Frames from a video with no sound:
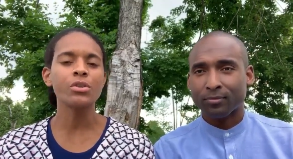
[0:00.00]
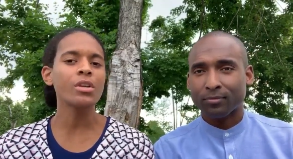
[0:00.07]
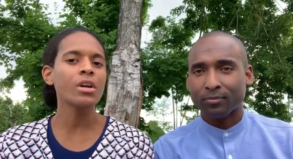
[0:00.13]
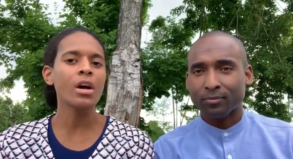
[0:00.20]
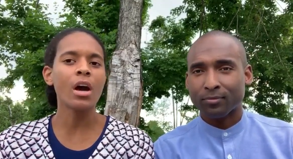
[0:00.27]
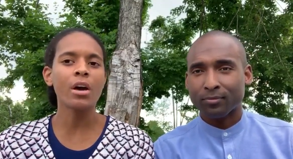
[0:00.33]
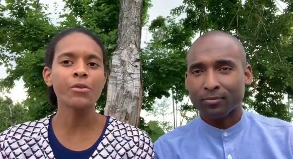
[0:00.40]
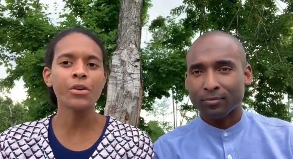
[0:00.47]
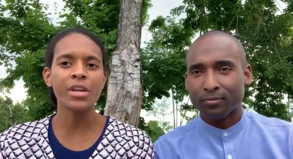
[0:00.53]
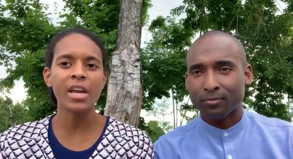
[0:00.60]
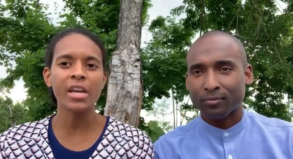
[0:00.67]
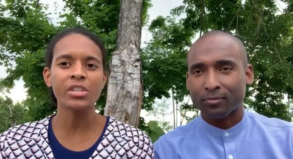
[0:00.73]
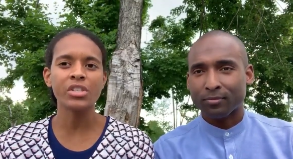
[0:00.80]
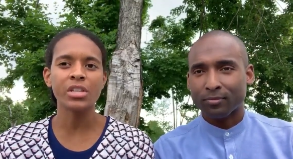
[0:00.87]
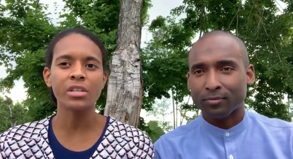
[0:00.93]
Speaker 1: to the
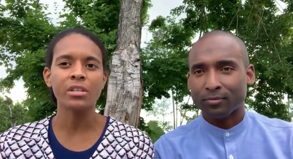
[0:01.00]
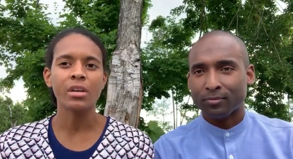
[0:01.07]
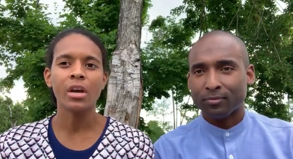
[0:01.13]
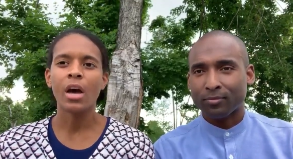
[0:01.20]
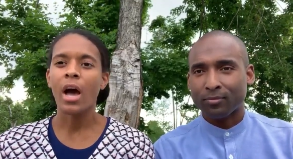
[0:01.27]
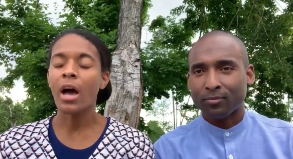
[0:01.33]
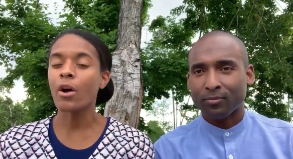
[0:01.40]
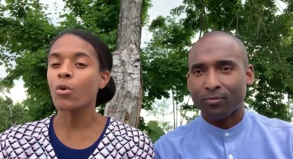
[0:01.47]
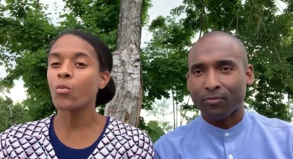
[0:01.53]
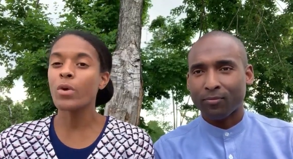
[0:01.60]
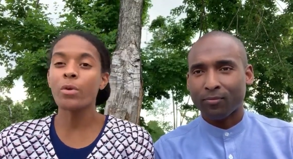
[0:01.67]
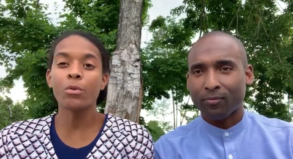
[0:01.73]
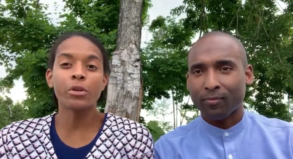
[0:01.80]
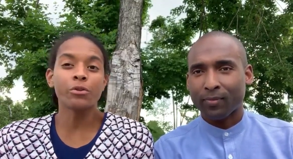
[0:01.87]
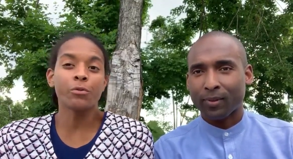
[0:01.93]
congregation. Uh,
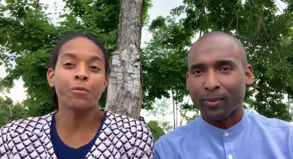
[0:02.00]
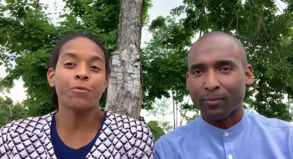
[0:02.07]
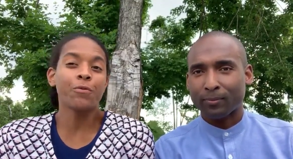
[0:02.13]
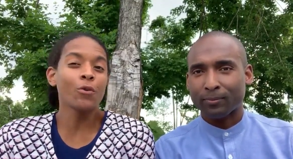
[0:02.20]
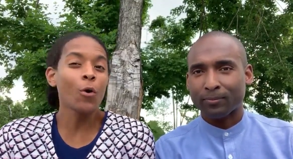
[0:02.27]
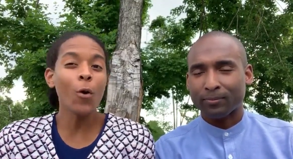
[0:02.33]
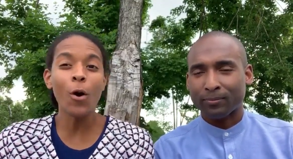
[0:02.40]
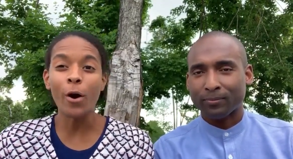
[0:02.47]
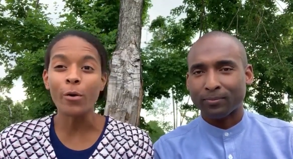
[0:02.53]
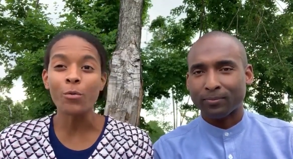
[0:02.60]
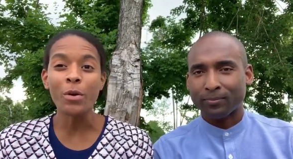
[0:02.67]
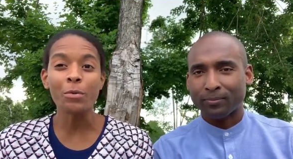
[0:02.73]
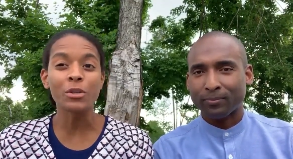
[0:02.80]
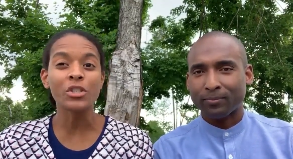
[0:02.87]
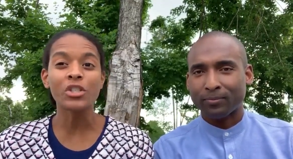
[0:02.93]
we were floored.
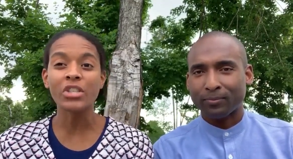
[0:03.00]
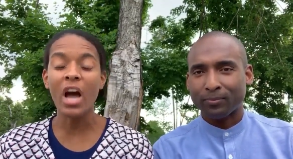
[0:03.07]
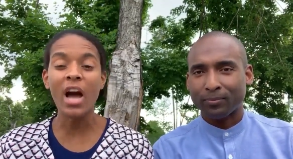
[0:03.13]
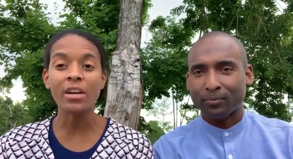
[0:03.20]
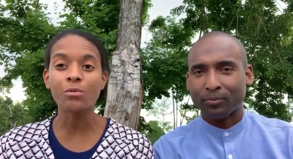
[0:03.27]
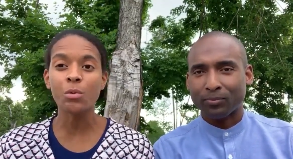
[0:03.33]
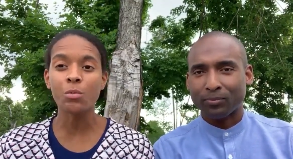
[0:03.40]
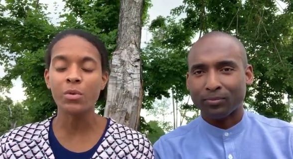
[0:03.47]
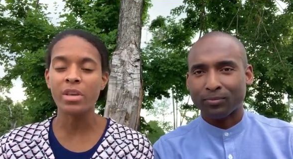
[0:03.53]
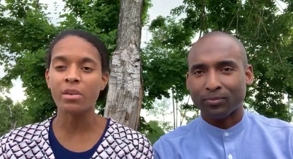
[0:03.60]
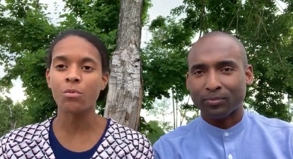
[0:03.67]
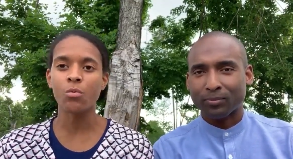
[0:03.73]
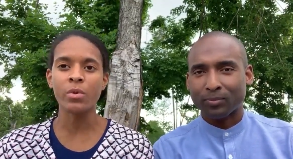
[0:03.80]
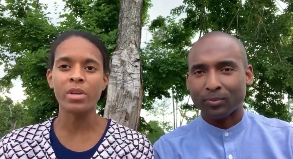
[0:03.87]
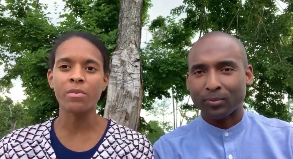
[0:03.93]
We were shocked when
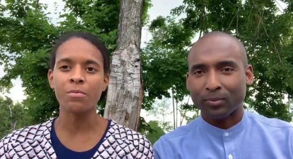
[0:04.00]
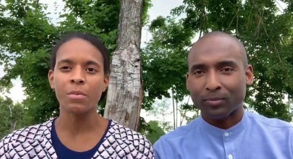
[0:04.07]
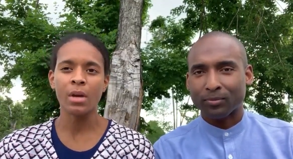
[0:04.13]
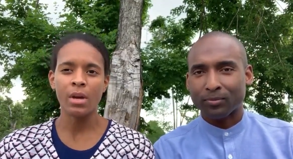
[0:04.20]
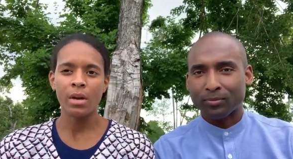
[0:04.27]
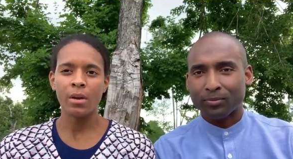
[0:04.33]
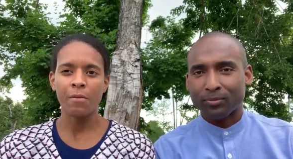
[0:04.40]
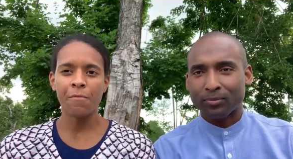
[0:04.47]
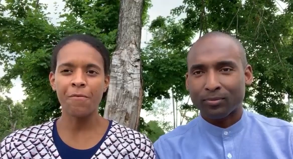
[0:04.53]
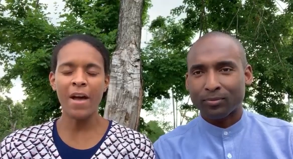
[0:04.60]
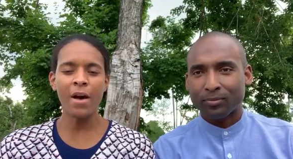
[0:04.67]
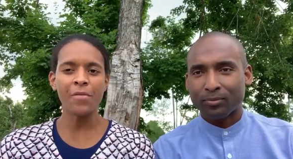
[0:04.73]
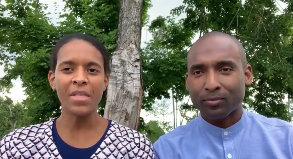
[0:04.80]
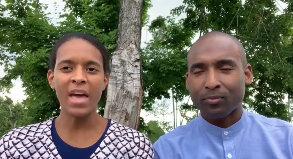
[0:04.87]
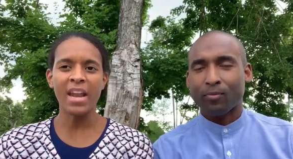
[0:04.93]
we, we
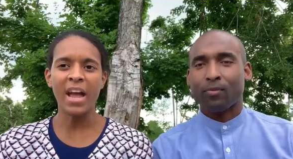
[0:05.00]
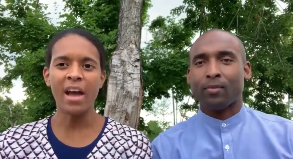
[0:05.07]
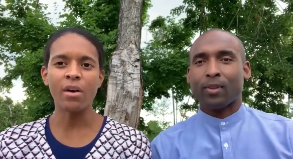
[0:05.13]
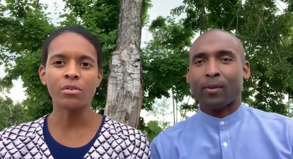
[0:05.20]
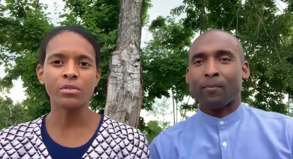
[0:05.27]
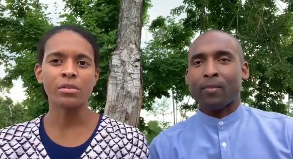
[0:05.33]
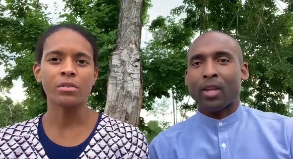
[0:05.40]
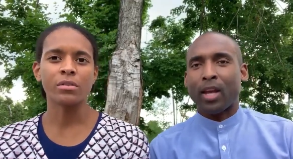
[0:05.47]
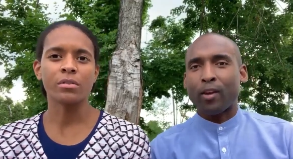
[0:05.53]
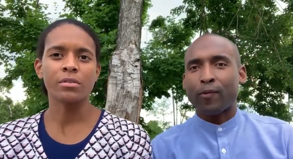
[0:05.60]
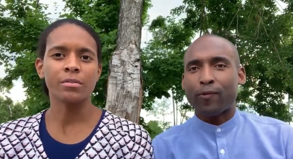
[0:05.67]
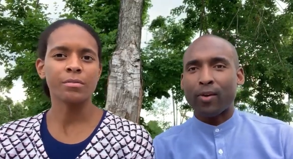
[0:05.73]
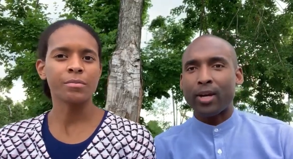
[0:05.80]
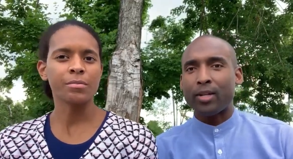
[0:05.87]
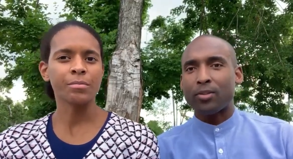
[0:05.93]
found that out.
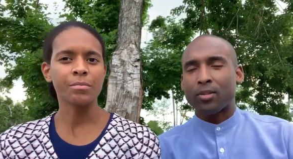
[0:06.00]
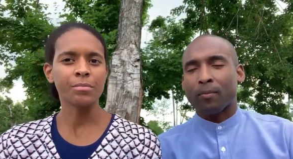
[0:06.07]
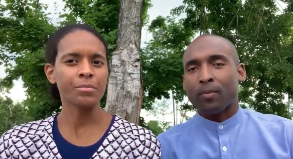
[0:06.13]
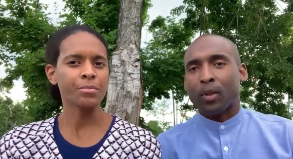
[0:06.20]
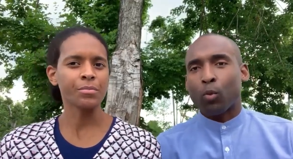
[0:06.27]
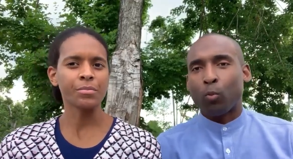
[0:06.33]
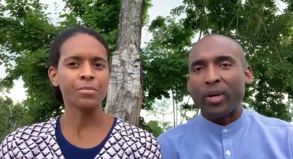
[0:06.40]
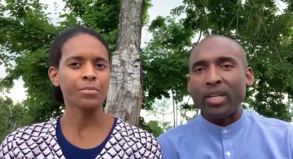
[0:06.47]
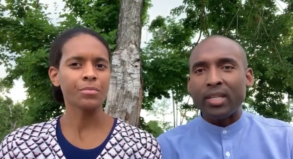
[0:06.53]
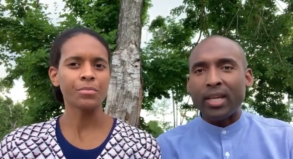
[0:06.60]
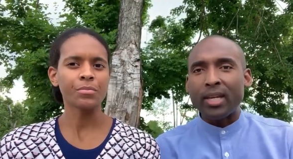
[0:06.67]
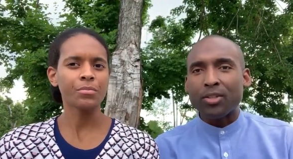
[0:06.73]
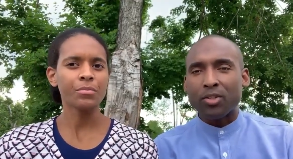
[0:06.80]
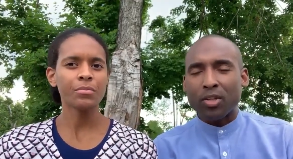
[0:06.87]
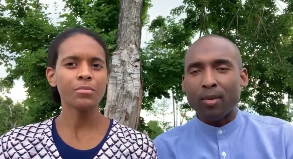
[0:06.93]
Speaker 2: And friends, we
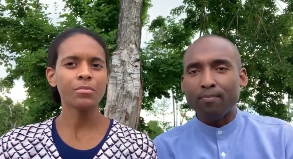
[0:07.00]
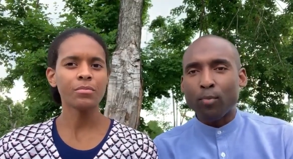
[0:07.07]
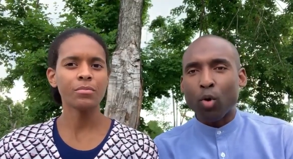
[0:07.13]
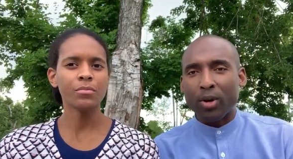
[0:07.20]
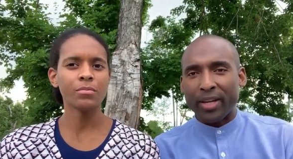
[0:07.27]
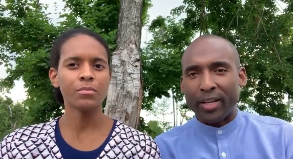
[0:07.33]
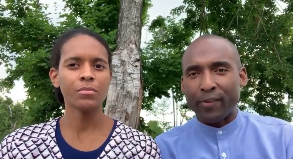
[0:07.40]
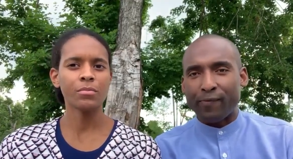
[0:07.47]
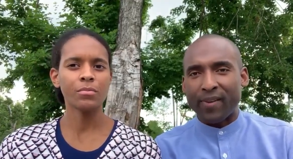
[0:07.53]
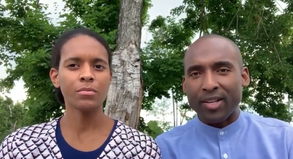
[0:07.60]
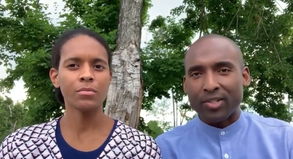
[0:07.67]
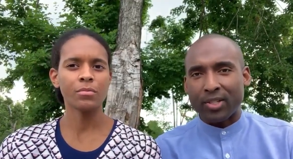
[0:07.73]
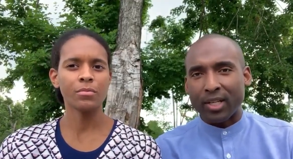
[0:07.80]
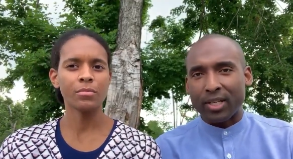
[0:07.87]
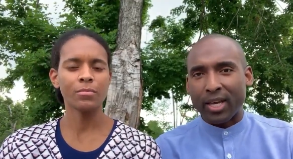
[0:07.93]
did some more
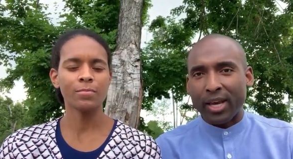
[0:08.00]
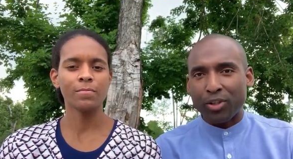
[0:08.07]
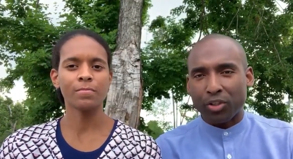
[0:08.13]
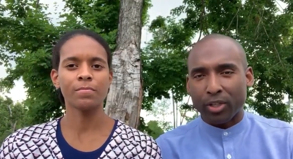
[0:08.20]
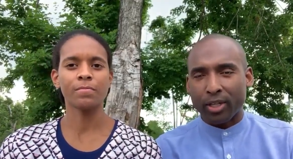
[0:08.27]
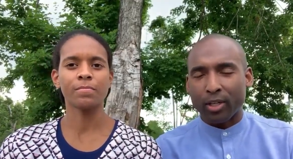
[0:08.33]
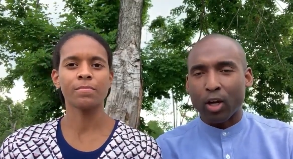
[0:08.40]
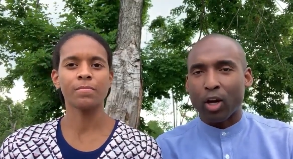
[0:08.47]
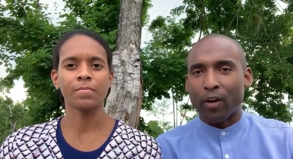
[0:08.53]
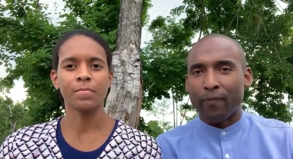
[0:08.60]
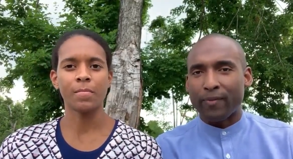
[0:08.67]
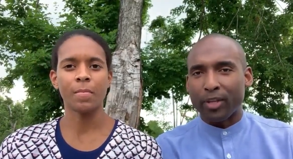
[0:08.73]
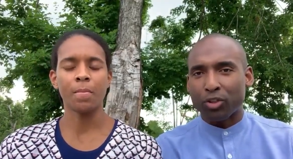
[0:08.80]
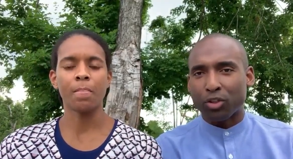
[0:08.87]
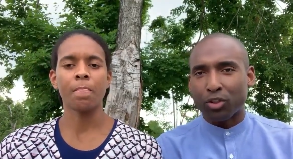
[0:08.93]
investigation
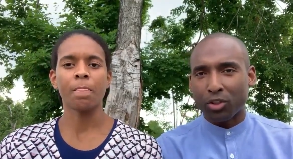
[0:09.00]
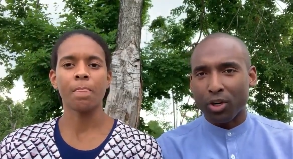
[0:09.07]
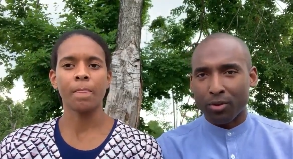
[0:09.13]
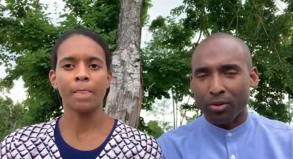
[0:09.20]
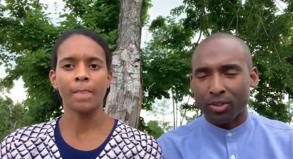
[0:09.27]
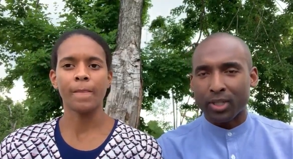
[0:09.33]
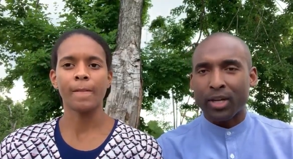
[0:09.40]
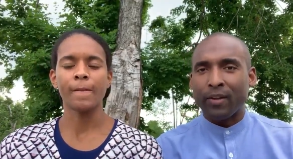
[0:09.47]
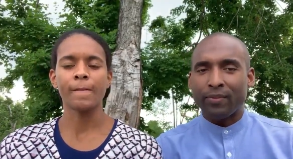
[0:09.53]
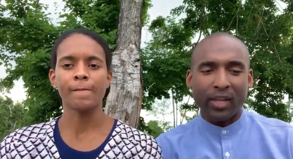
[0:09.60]
on this church